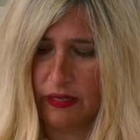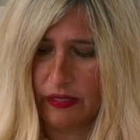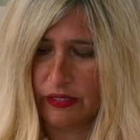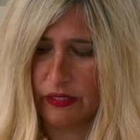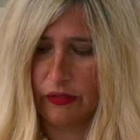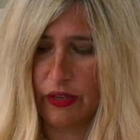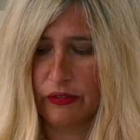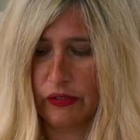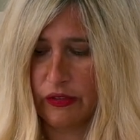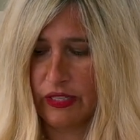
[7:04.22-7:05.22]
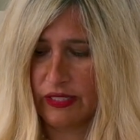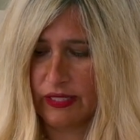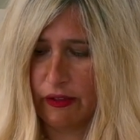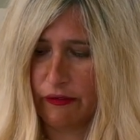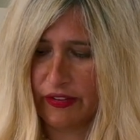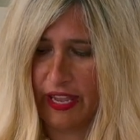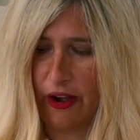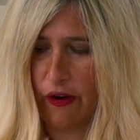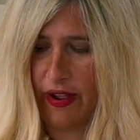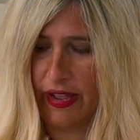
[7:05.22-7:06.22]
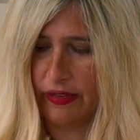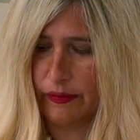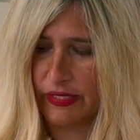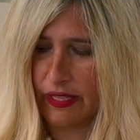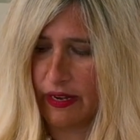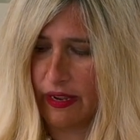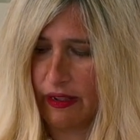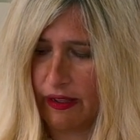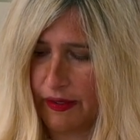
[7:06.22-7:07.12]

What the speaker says: So those are the self-care items that I got.